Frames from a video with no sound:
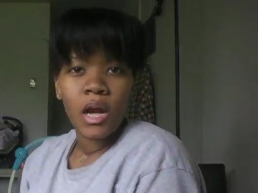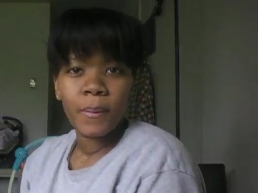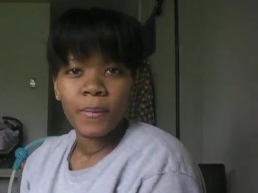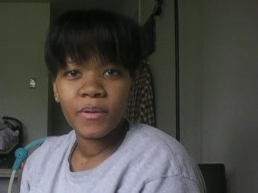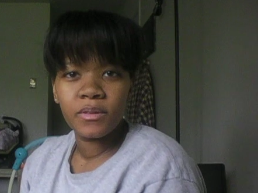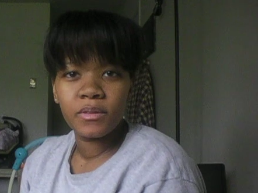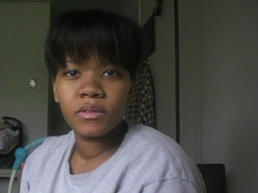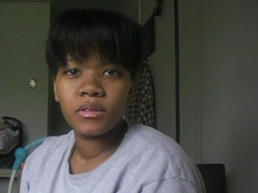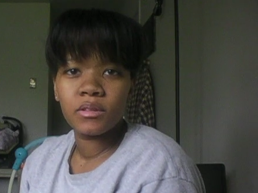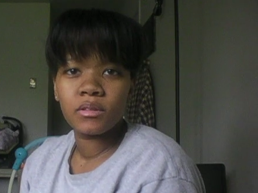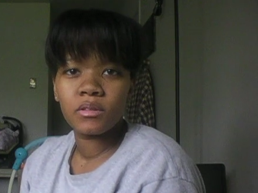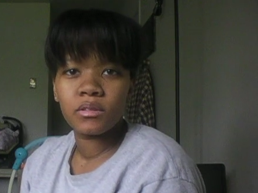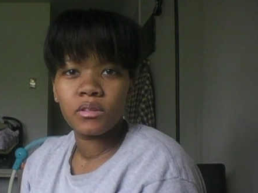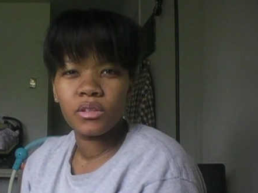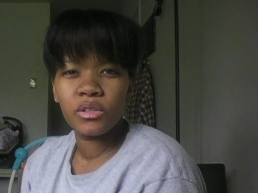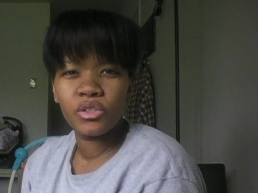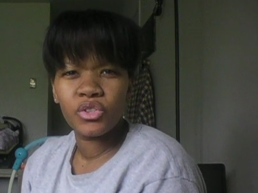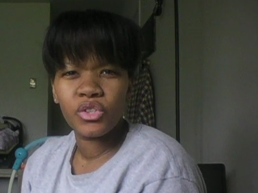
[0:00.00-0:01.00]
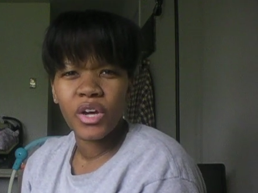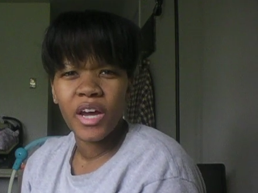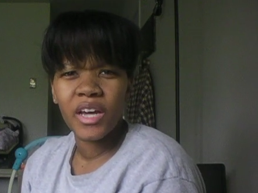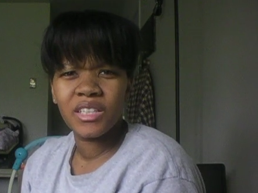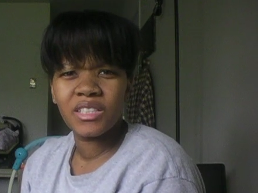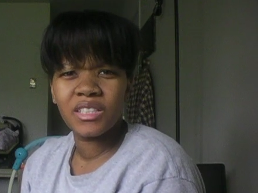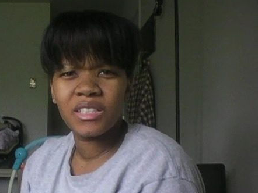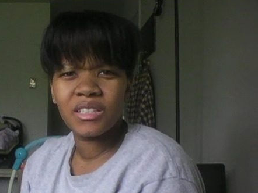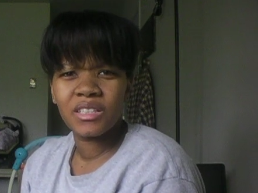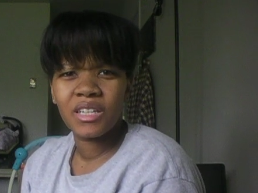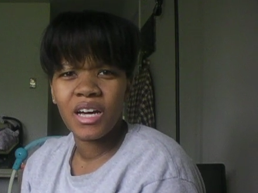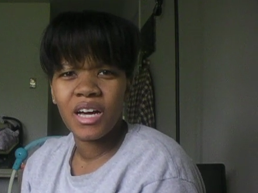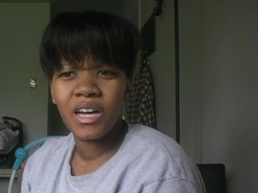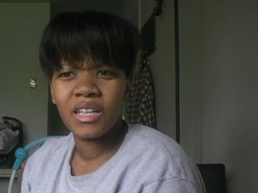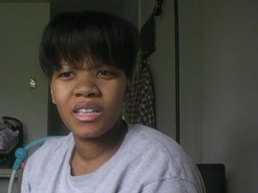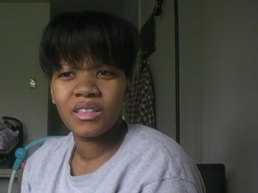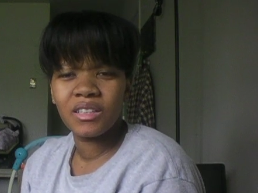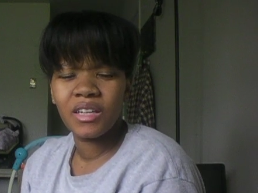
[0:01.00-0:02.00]
I've been contracting a
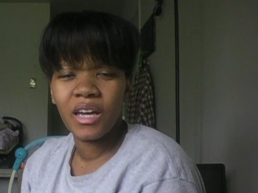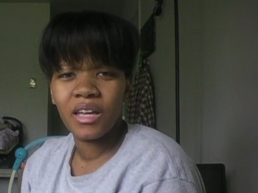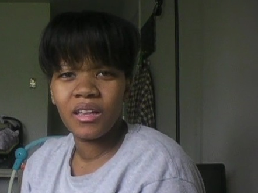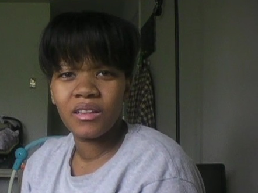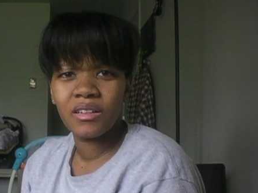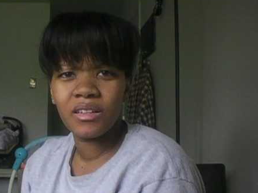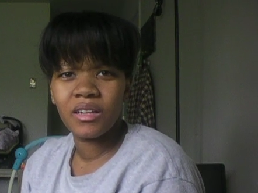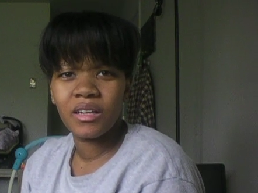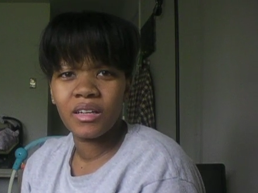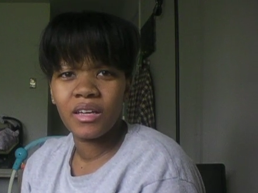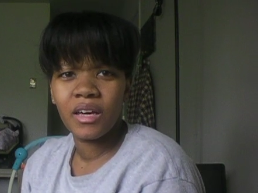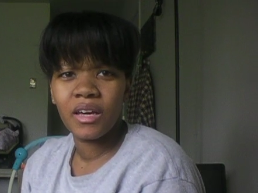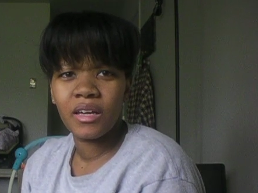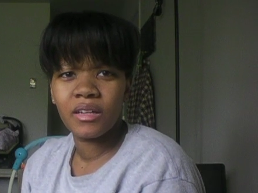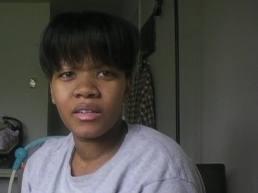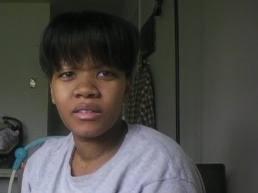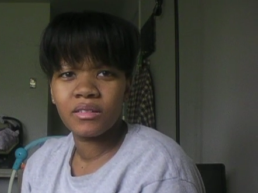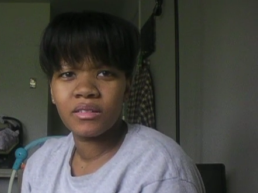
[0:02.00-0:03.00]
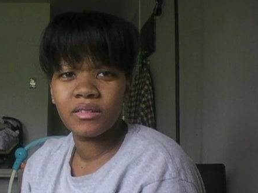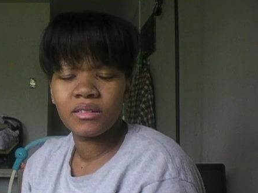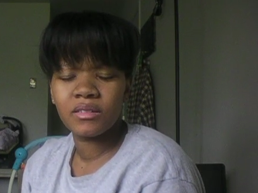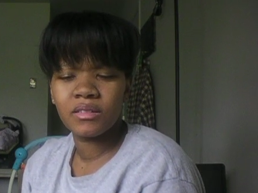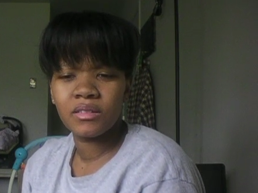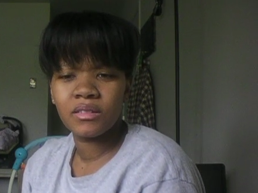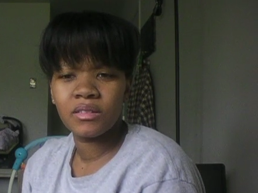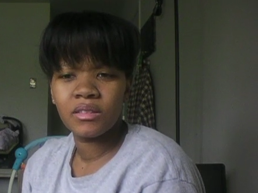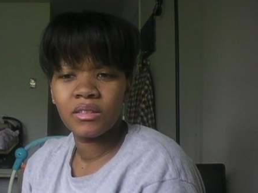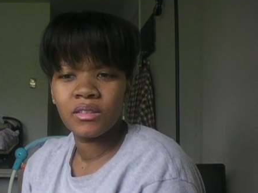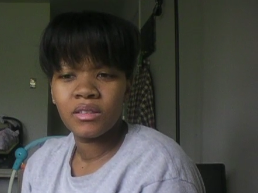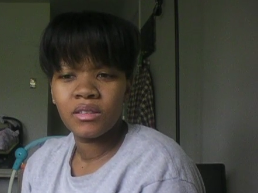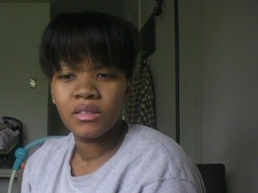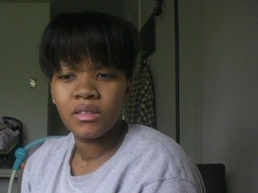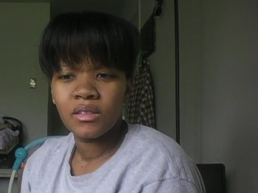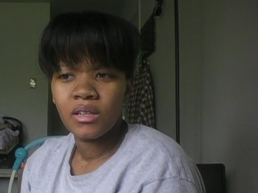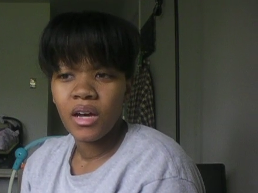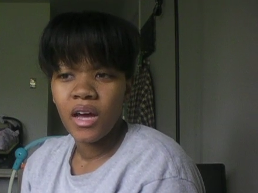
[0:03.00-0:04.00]
lot lately again.
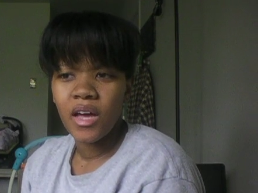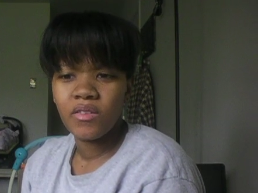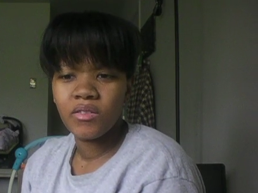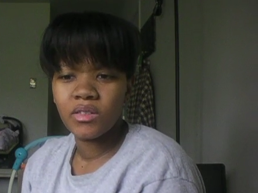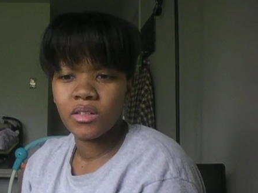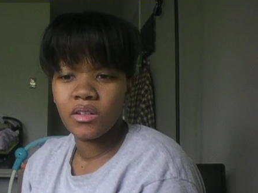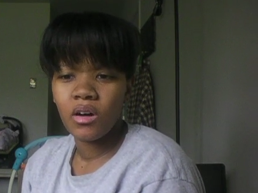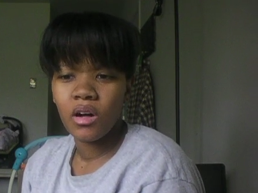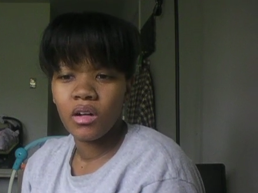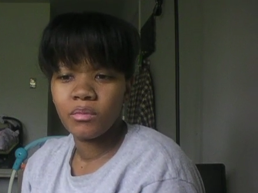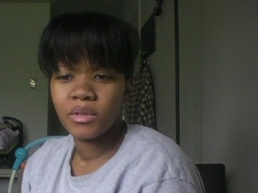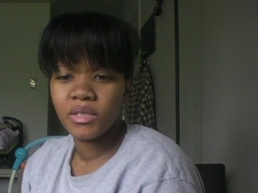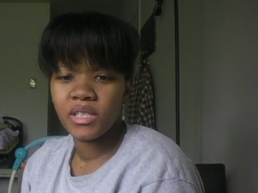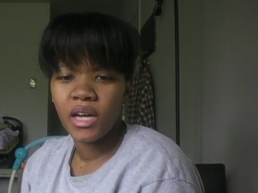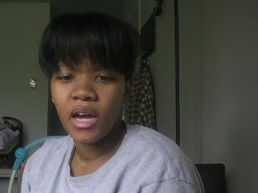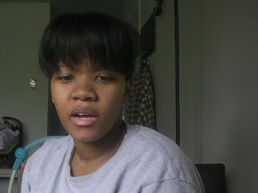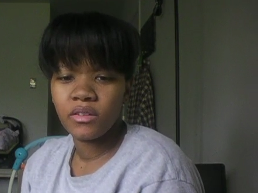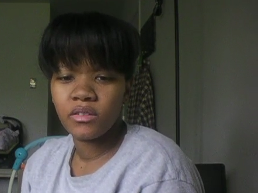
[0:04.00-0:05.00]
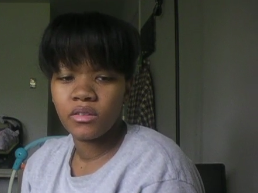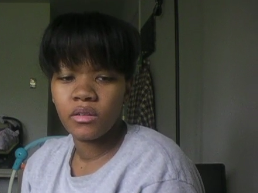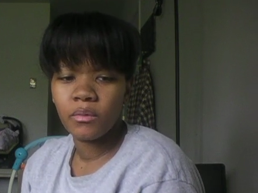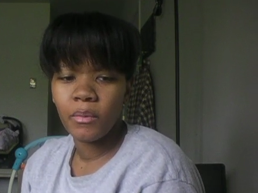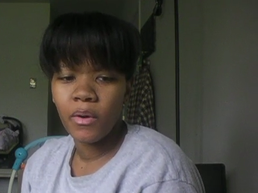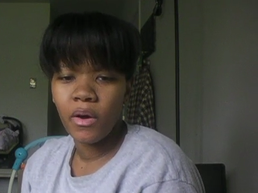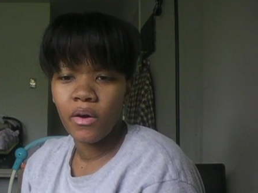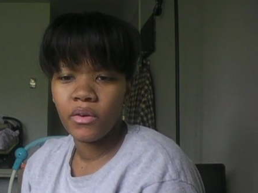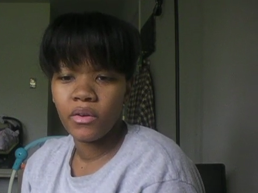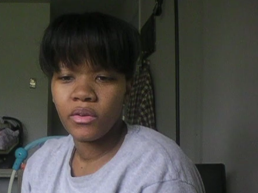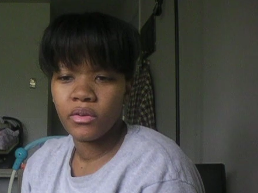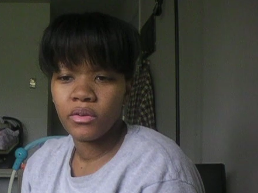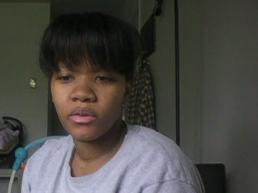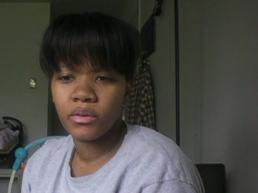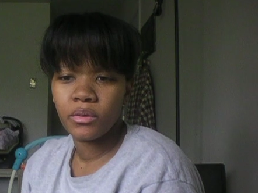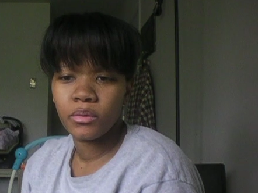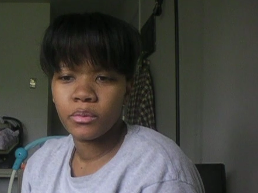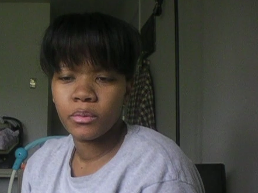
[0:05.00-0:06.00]
I haven't called my doctor about it
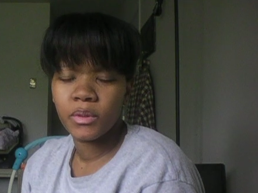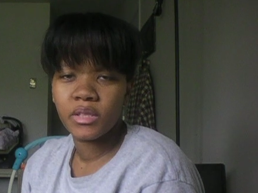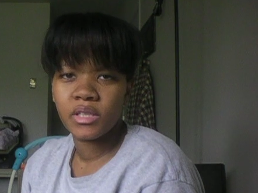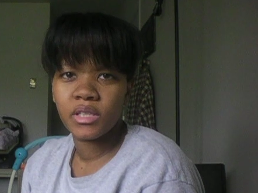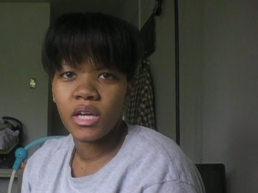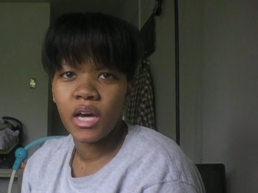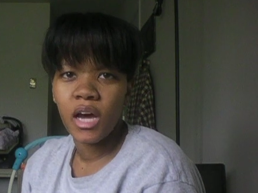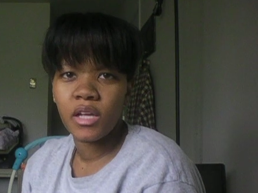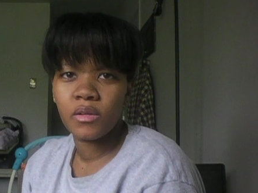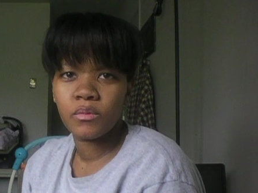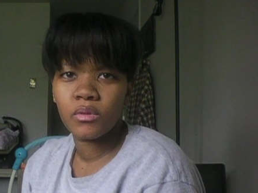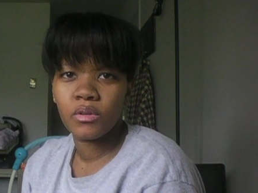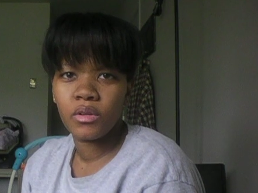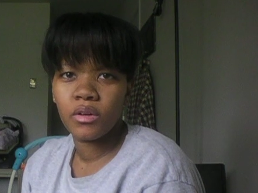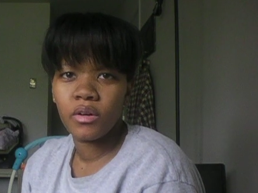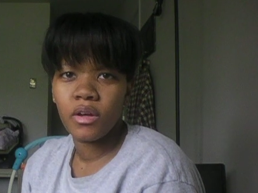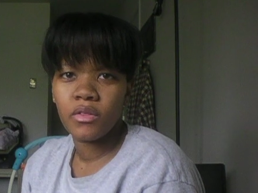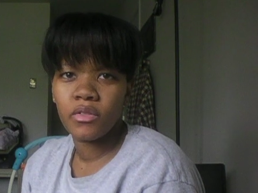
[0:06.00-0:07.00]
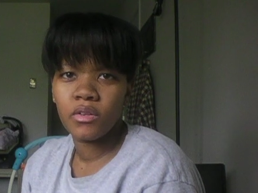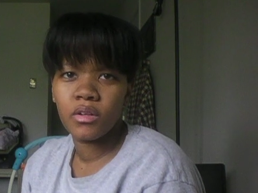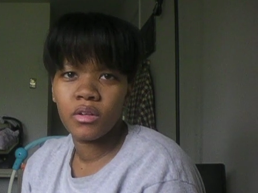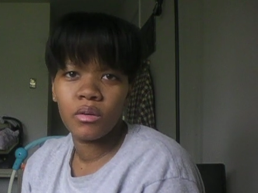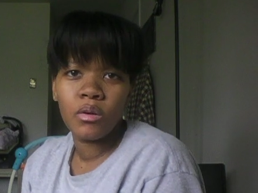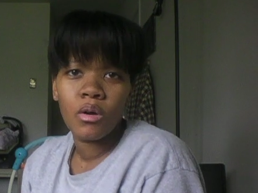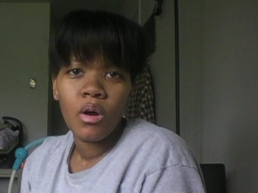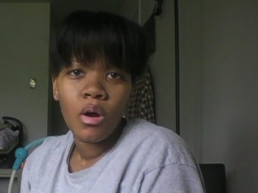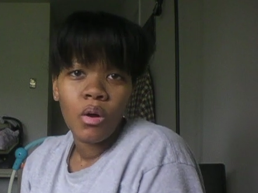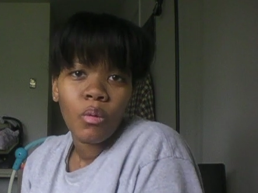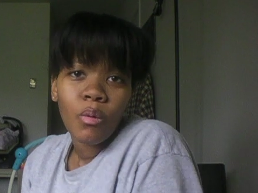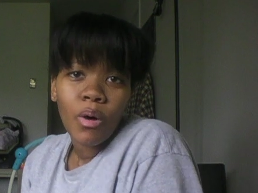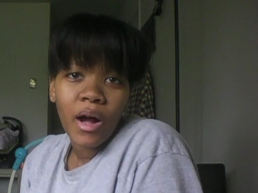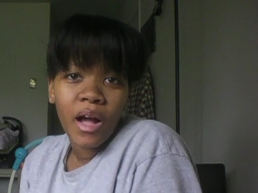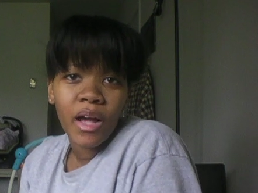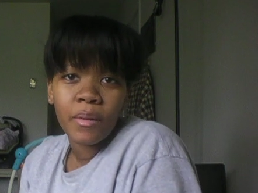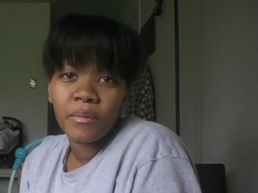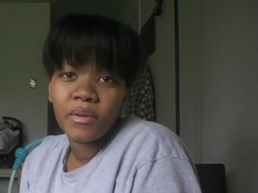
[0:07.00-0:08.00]
or went to the hospital or nothing.
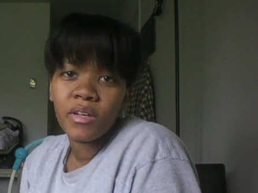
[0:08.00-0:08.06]
Why?